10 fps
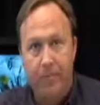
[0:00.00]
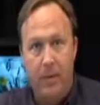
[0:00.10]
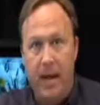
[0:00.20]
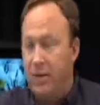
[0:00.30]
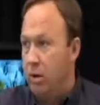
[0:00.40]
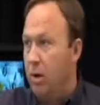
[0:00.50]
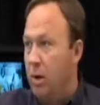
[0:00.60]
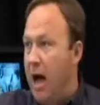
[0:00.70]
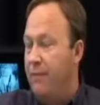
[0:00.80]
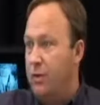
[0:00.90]
And that's their
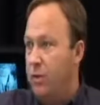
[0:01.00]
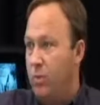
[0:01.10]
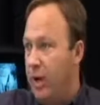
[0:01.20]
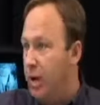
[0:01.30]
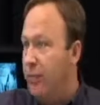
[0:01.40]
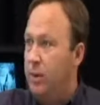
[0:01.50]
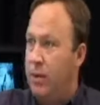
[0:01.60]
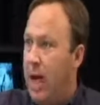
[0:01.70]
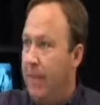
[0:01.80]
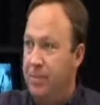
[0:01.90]
own officers. We interview
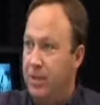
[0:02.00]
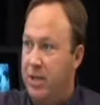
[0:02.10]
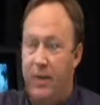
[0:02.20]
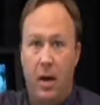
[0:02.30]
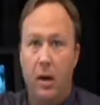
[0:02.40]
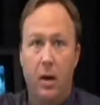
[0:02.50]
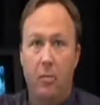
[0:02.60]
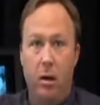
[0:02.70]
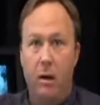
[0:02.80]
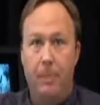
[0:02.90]
the cops that say they
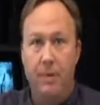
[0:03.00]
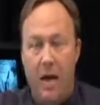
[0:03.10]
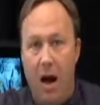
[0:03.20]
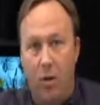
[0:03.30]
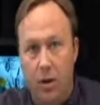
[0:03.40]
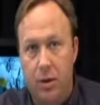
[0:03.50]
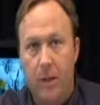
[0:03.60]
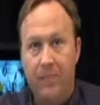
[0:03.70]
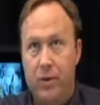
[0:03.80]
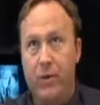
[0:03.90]
blow up the
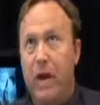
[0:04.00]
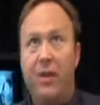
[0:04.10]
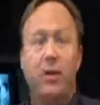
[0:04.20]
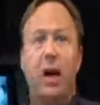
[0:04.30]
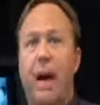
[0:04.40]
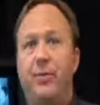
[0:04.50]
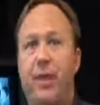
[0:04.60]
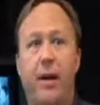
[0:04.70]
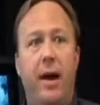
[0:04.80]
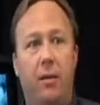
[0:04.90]
towers. So the other cops
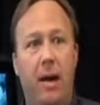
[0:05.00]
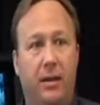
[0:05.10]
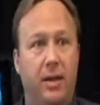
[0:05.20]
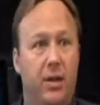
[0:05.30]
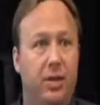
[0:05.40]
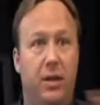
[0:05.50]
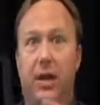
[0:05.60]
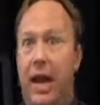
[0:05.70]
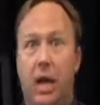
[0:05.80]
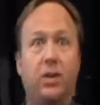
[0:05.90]
found out about this, and
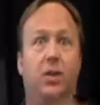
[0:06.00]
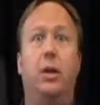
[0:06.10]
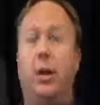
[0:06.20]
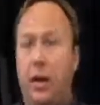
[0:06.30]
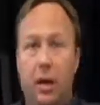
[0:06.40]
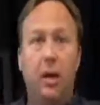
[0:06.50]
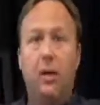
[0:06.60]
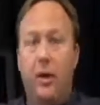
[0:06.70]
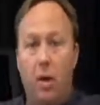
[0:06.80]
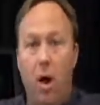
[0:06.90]
then instantly
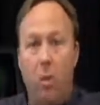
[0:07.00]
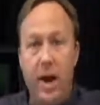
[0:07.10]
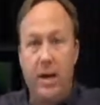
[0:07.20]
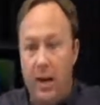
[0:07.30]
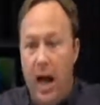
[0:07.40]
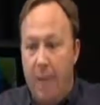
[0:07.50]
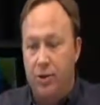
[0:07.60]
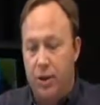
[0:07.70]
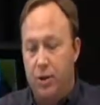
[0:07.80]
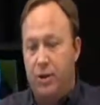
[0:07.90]
they're all waking up.
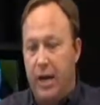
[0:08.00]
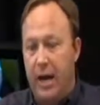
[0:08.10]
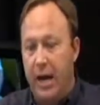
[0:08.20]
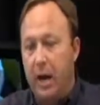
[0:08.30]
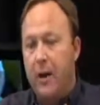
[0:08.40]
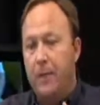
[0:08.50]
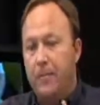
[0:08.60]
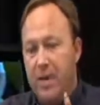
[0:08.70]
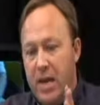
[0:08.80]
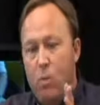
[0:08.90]
So you're saying
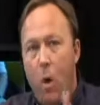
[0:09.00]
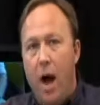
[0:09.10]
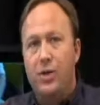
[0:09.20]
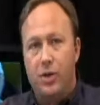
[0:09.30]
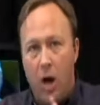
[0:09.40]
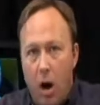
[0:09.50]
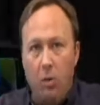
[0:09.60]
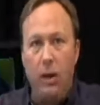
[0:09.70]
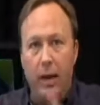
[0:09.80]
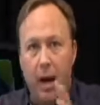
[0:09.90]
he was
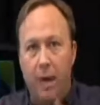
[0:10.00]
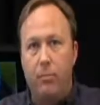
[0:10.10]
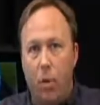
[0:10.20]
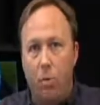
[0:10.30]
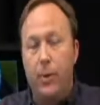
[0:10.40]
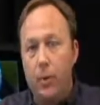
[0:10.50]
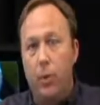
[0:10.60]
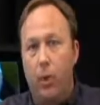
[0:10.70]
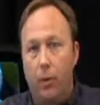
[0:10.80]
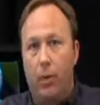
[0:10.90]
totally on board with the
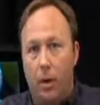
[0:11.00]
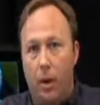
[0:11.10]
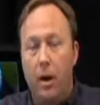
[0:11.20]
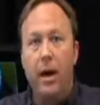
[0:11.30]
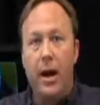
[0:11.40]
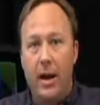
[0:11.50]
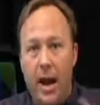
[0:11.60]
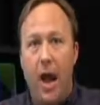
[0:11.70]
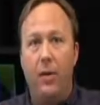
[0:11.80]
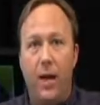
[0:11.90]
New World Order, and
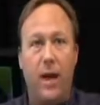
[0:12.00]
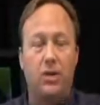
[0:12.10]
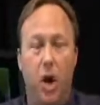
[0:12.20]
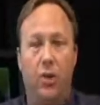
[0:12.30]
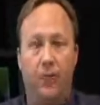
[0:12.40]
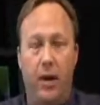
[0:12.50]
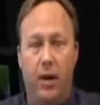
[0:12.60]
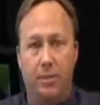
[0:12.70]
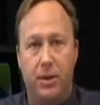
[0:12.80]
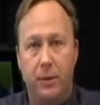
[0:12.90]
now he has all the films.